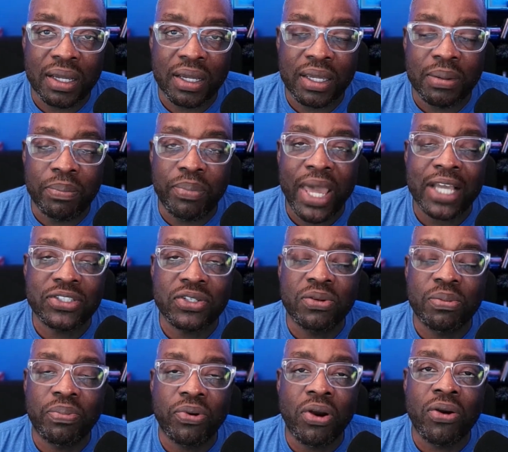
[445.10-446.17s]
ambassador
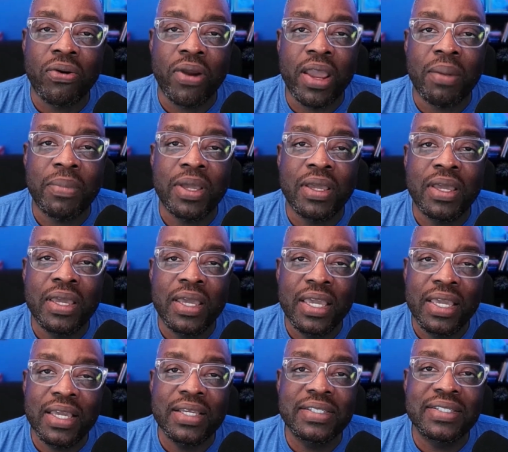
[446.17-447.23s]
program
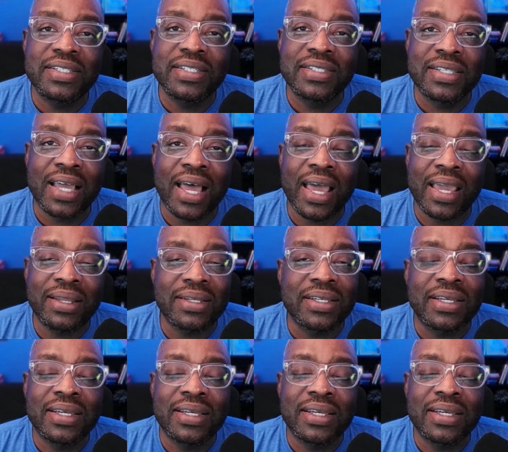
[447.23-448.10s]
is designed